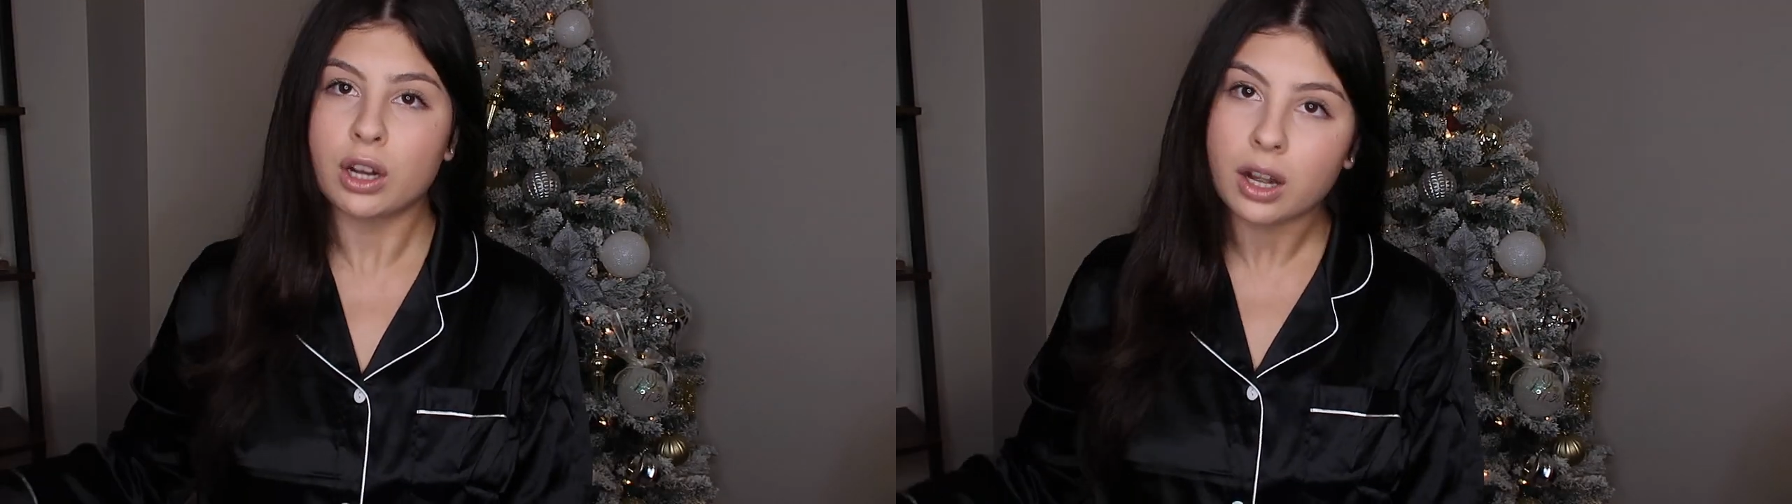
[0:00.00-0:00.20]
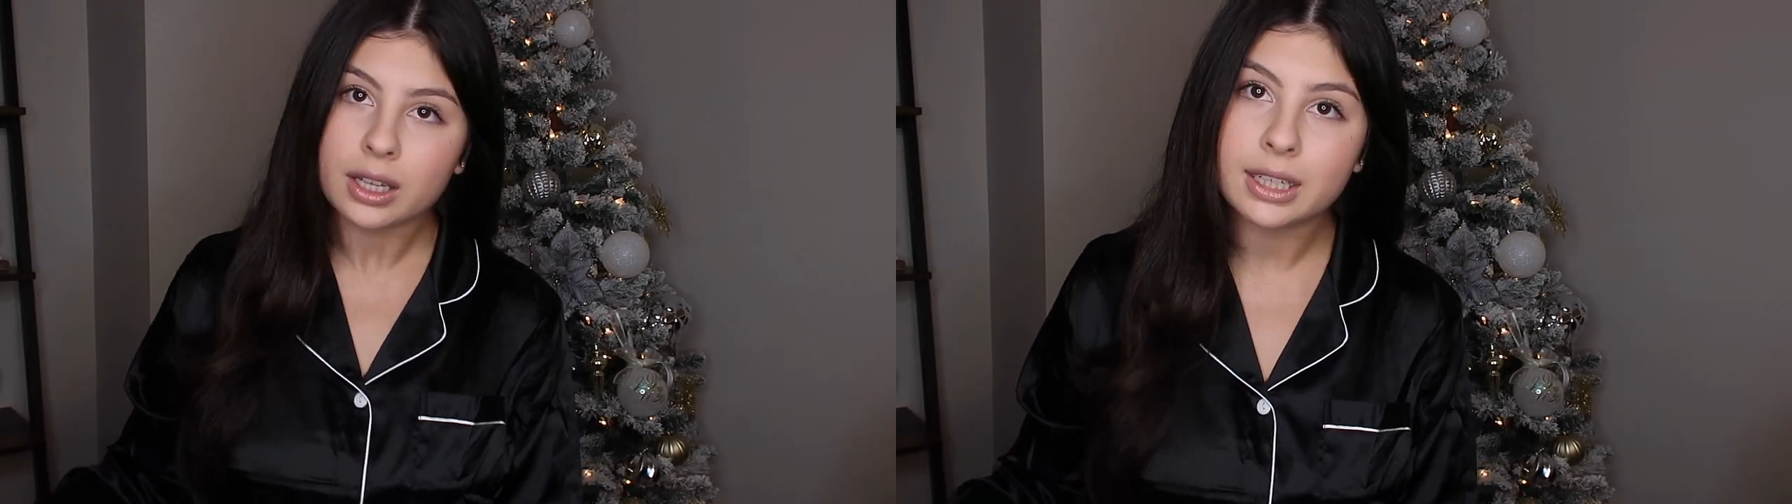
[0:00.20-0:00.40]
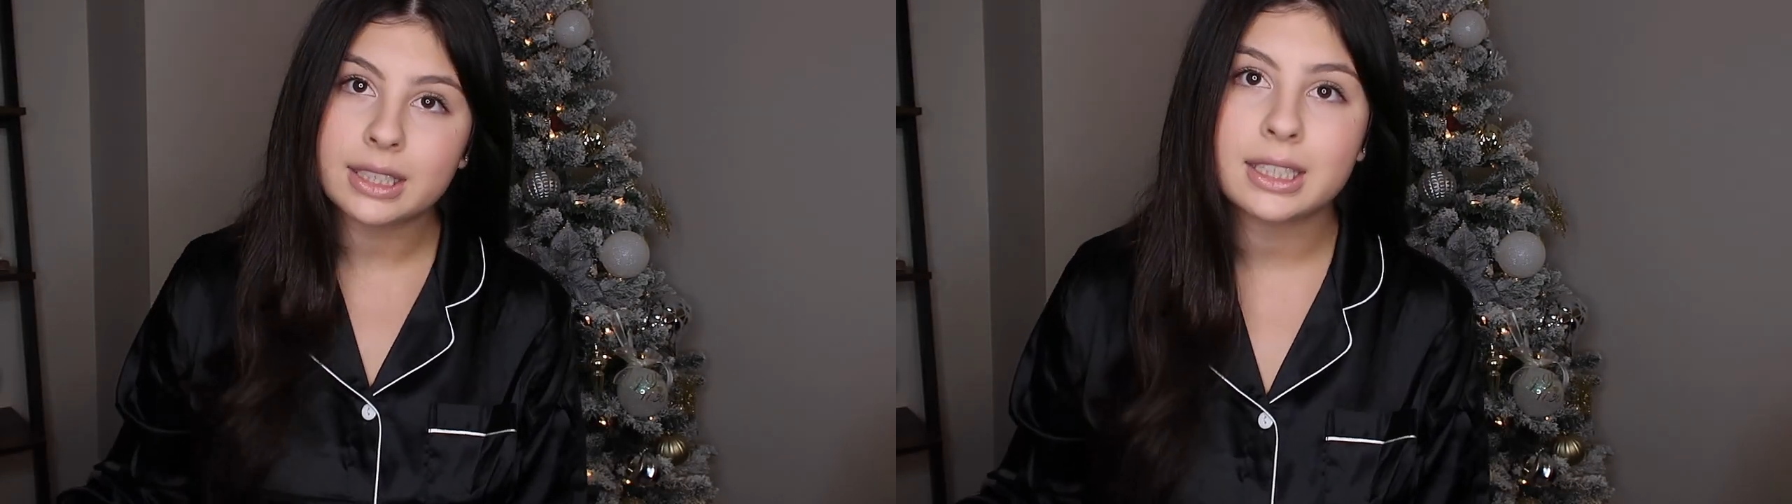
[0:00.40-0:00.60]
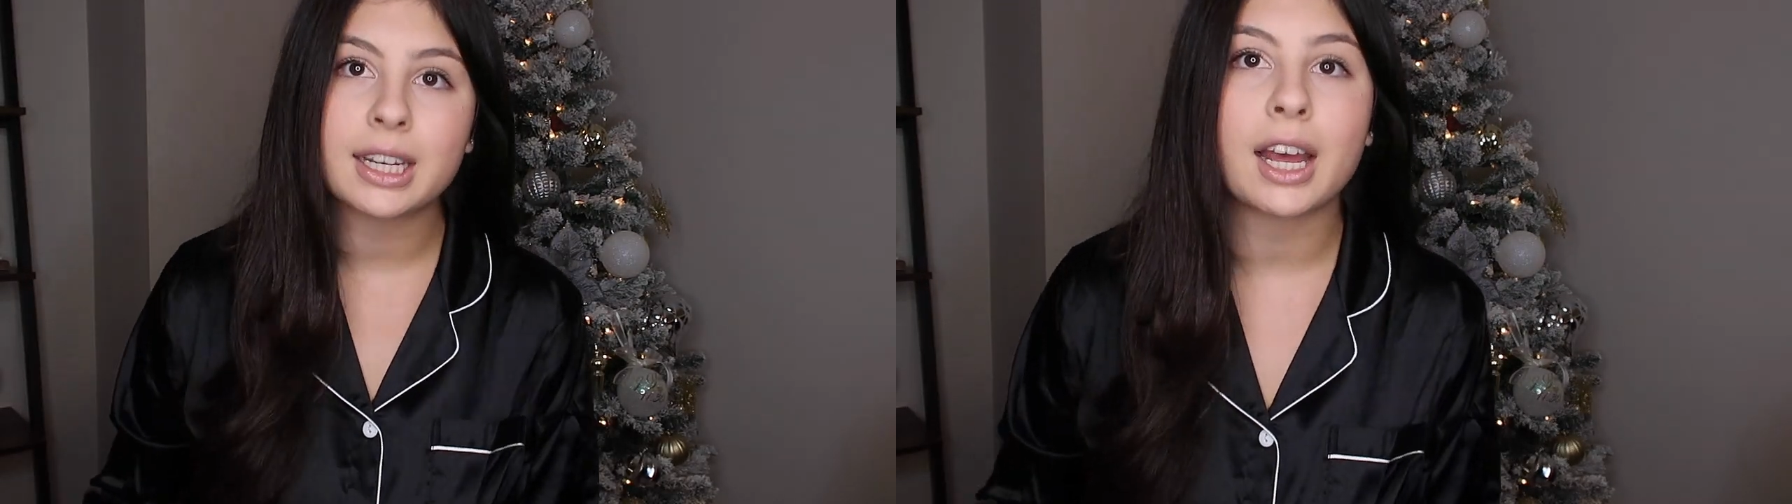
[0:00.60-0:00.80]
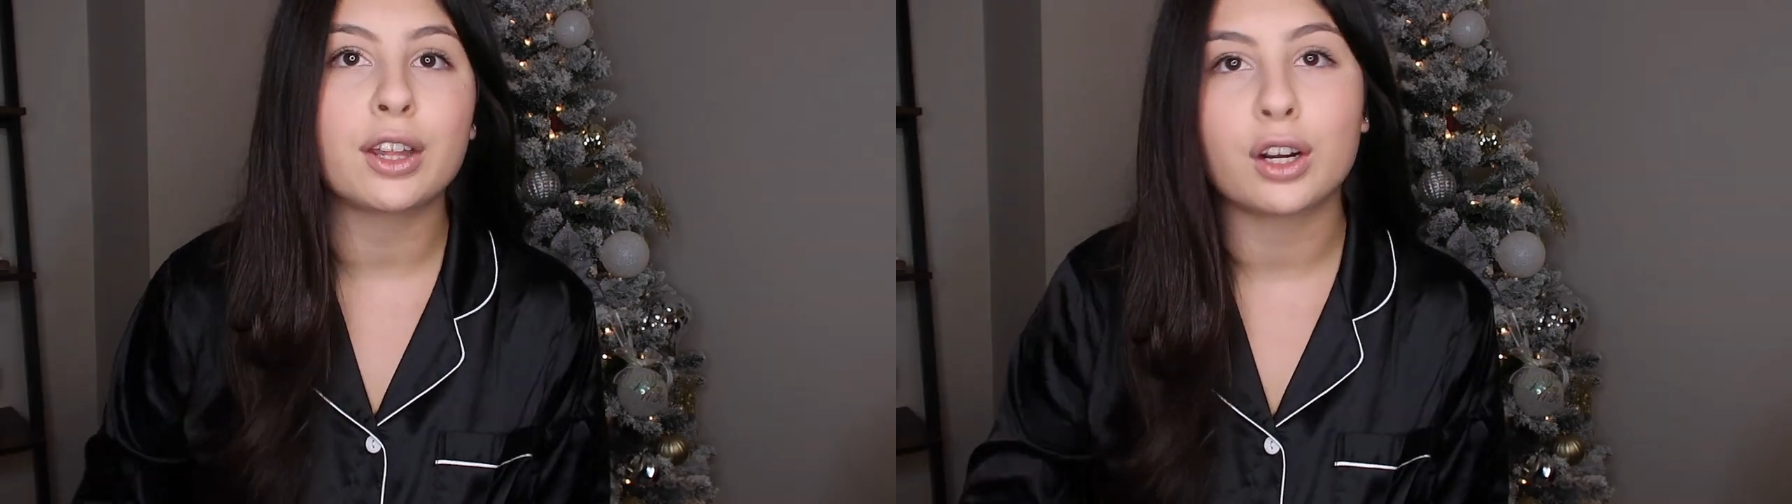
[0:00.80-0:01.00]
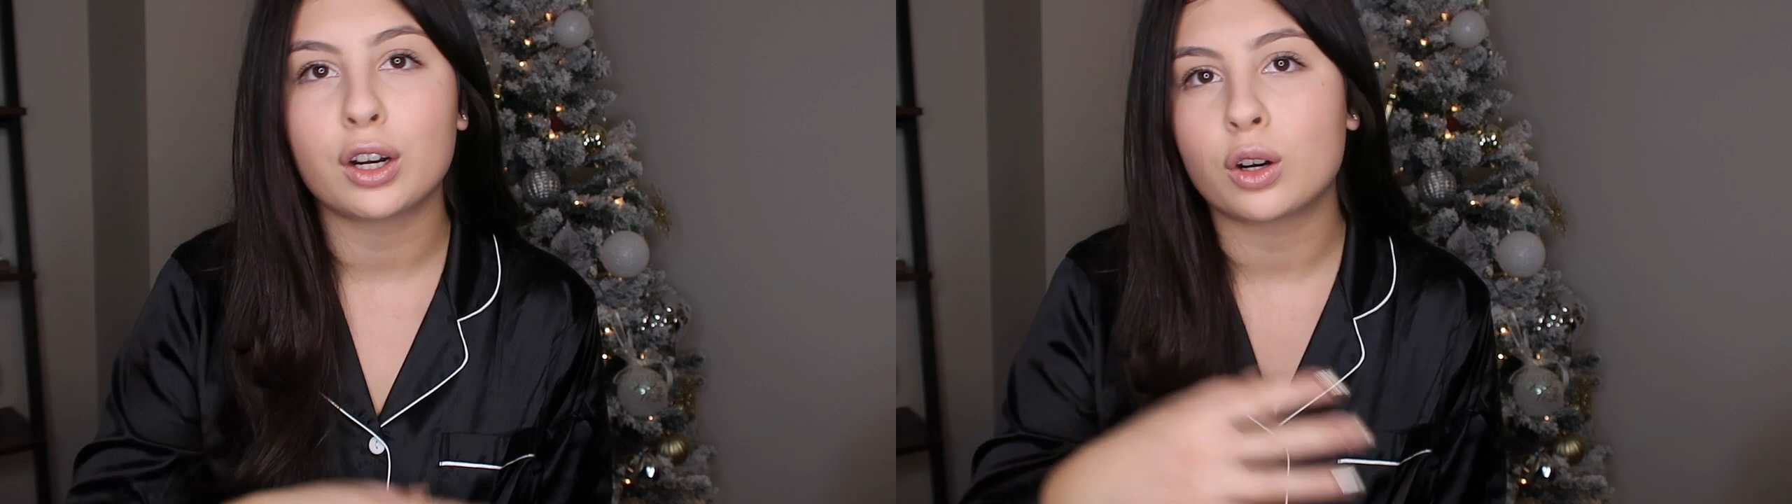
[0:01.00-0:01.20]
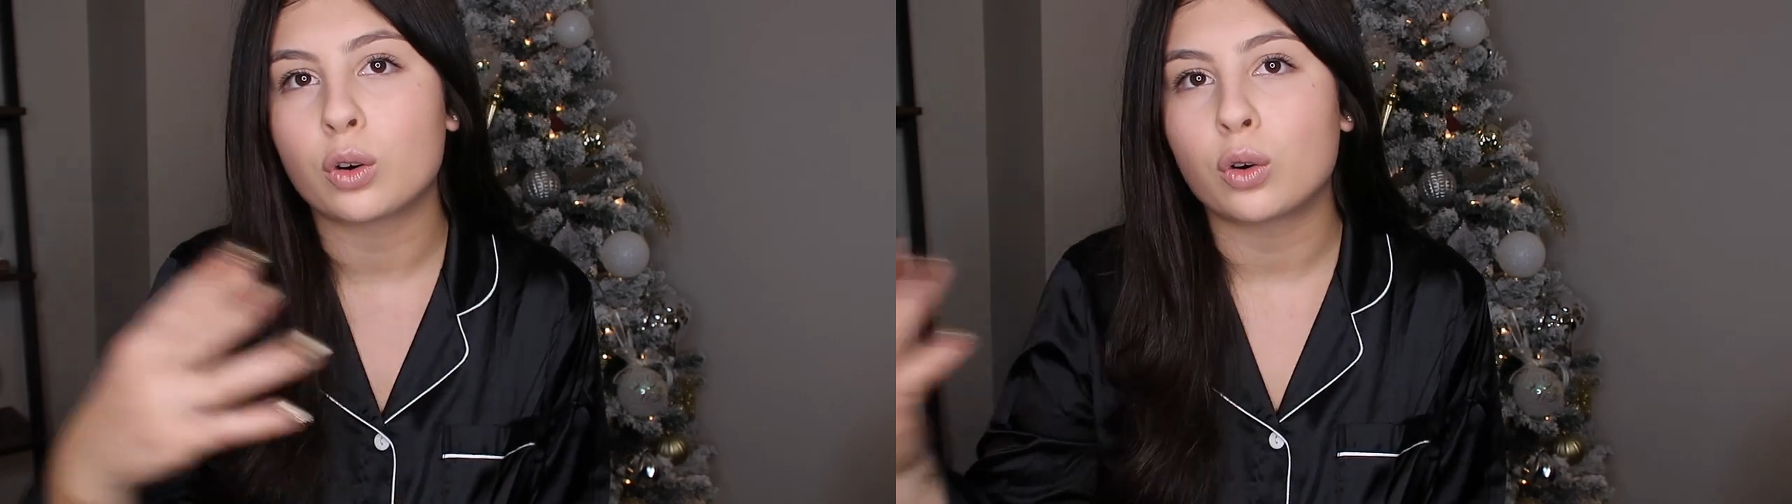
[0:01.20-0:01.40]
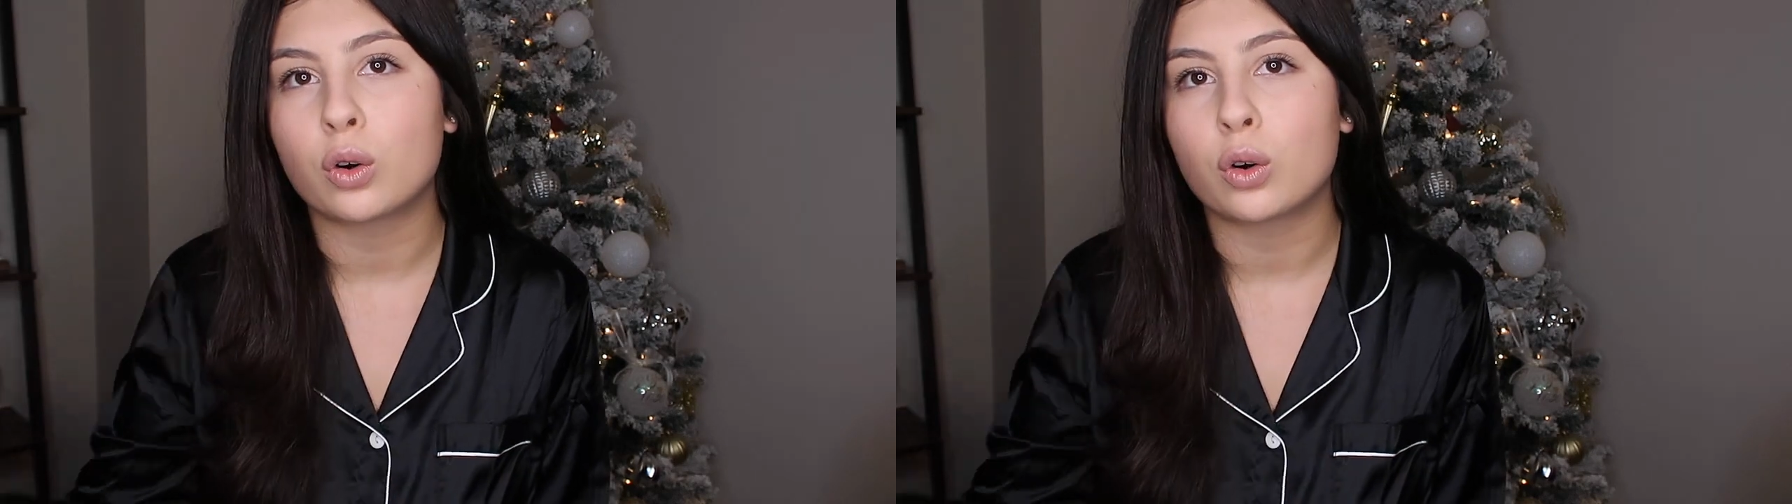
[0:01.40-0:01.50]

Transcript: holiday together